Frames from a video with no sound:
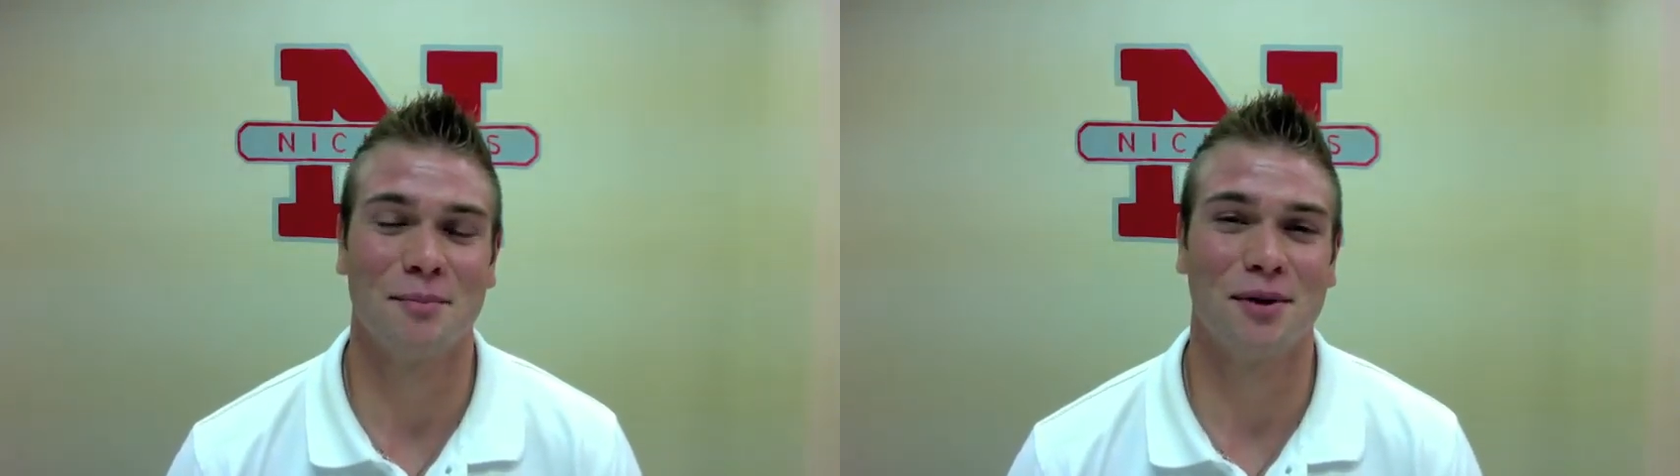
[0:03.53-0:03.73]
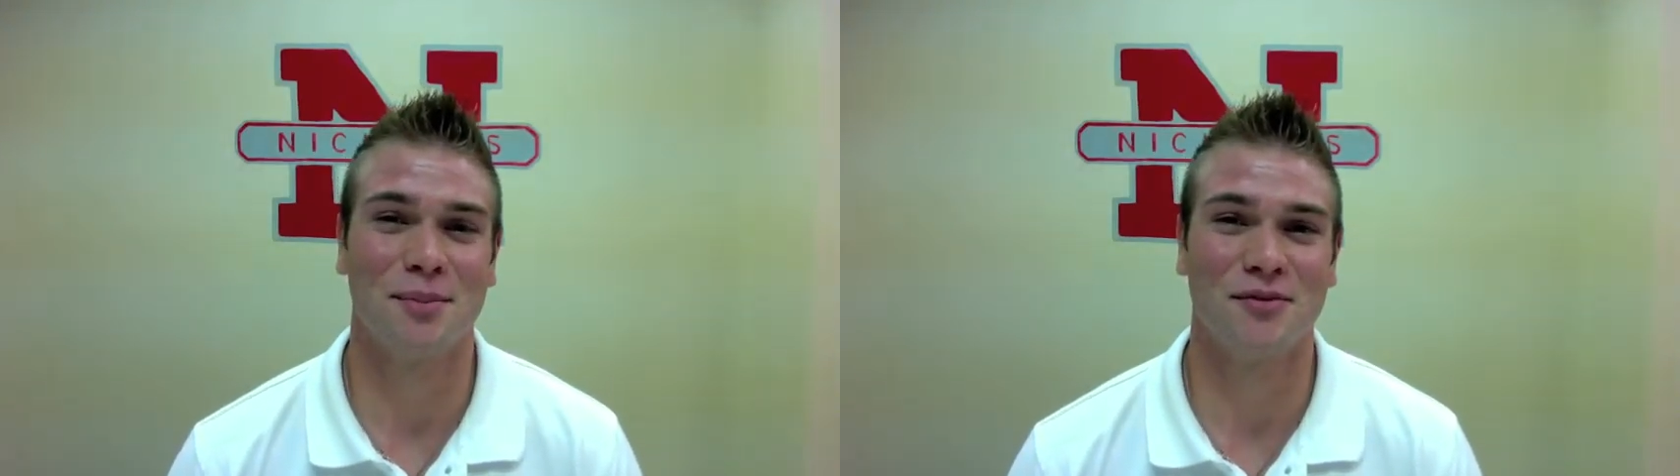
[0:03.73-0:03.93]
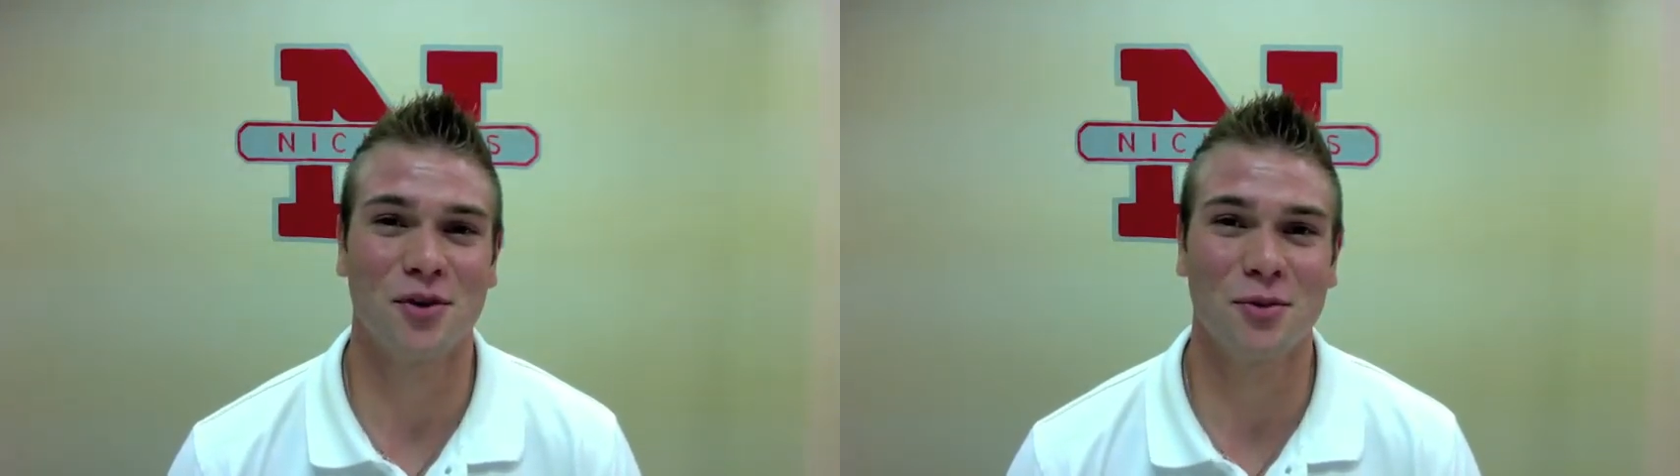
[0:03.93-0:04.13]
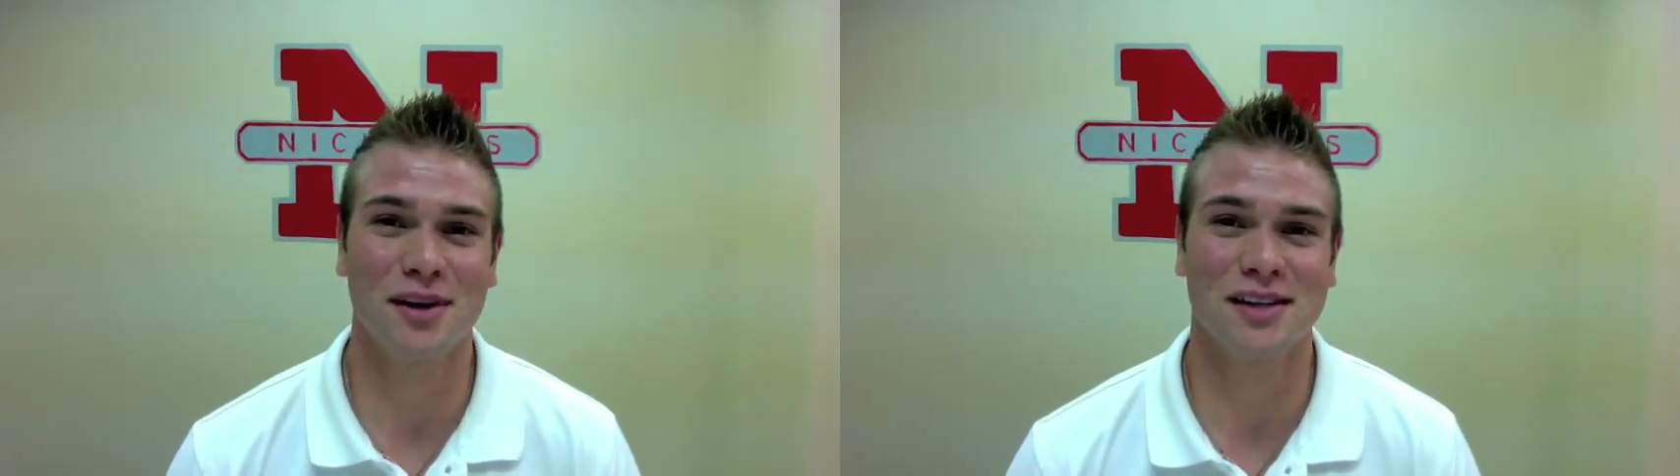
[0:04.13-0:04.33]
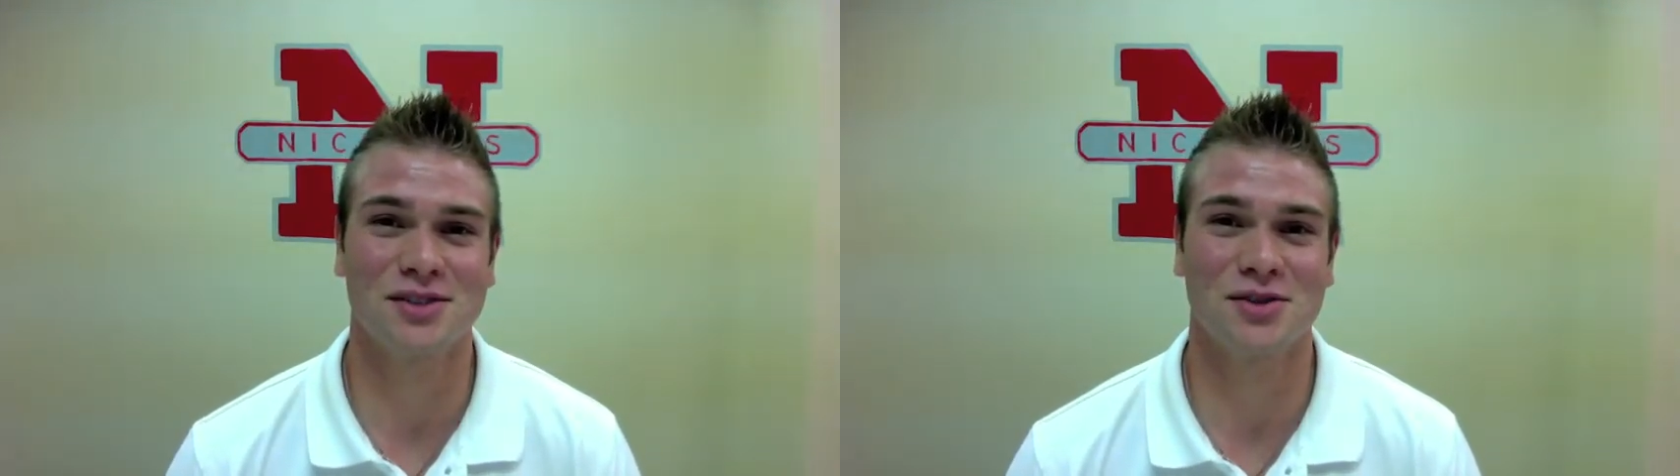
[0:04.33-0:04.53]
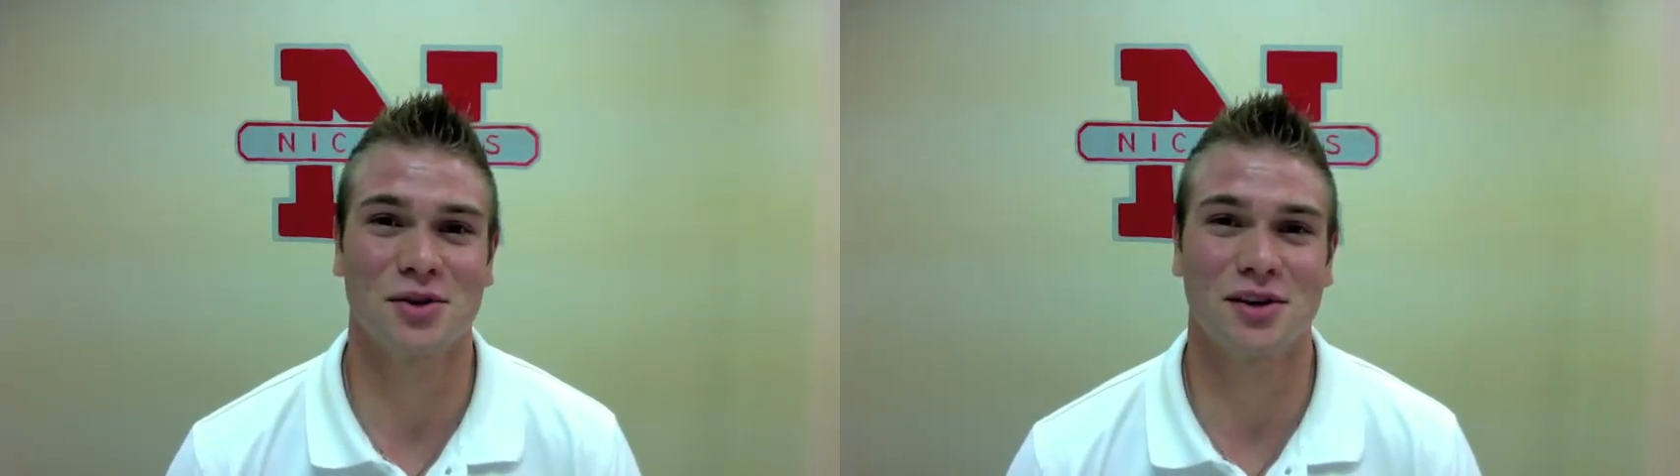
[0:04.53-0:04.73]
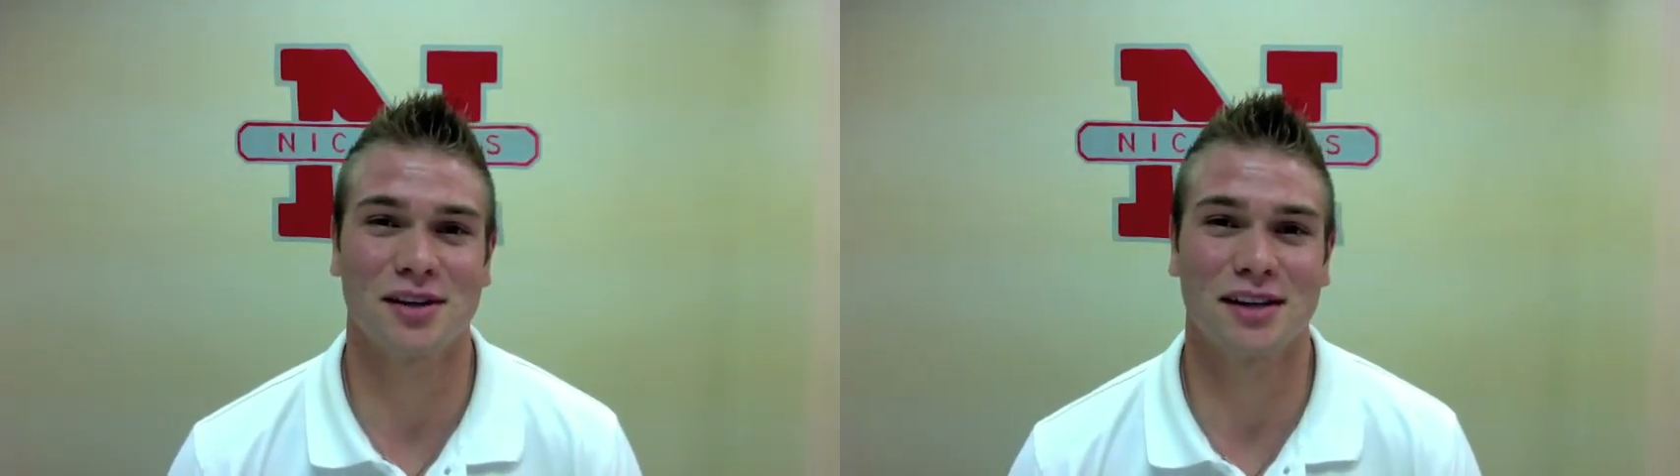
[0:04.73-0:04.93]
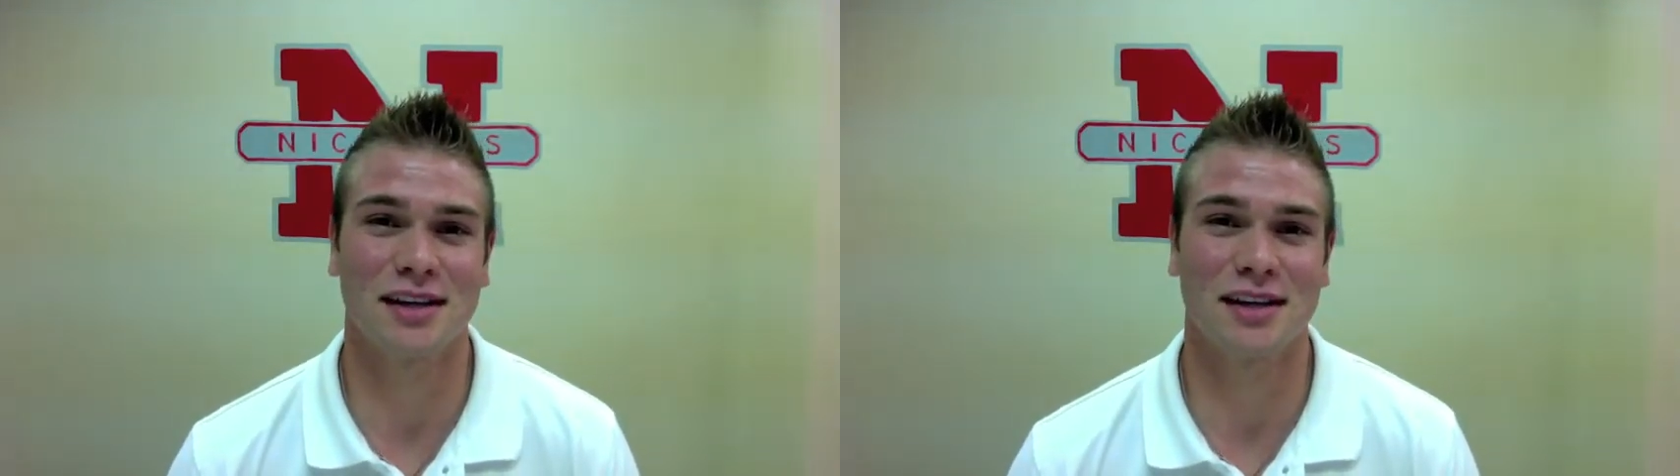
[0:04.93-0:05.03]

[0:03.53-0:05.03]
But before we get started,